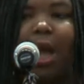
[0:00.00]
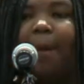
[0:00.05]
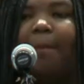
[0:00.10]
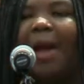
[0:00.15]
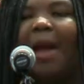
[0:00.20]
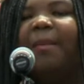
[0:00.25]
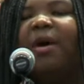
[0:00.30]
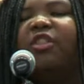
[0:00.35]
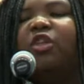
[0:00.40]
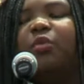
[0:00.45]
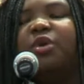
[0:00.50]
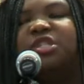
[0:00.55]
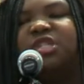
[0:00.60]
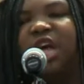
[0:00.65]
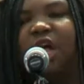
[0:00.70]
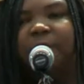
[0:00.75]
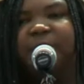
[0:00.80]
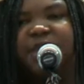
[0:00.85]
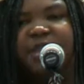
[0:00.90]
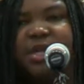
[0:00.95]
My mother would
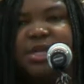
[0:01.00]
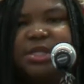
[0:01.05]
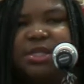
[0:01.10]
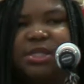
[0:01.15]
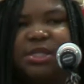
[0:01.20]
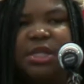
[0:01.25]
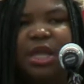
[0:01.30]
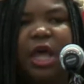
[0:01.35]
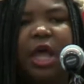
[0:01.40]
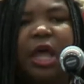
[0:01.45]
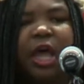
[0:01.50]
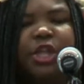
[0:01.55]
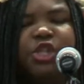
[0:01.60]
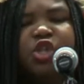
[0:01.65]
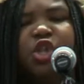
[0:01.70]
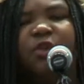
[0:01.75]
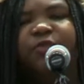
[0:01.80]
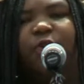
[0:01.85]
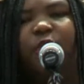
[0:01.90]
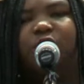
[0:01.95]
tell me this, and
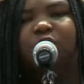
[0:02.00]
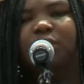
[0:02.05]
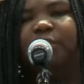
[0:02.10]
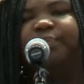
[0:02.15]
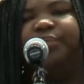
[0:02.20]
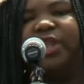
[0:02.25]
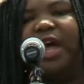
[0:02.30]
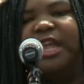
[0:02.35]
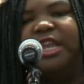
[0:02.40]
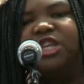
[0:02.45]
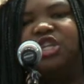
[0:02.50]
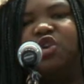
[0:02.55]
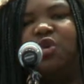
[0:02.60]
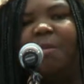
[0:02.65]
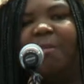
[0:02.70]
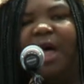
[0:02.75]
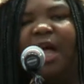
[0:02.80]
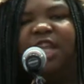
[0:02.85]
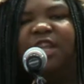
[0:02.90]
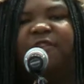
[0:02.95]
so the voice would blend to a
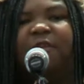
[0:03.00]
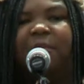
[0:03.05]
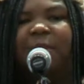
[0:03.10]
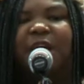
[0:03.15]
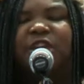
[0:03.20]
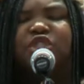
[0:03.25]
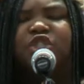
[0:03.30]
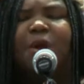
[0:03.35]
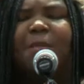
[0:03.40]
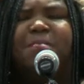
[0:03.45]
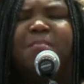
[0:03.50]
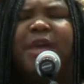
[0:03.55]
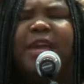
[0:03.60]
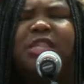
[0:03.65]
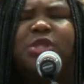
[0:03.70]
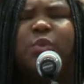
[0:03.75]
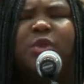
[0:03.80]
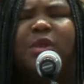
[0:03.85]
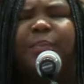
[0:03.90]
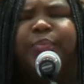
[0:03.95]
melody of a mantra
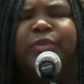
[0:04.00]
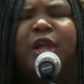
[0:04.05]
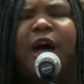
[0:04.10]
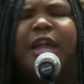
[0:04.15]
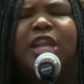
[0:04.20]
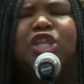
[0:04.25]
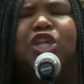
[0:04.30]
mixed with the blood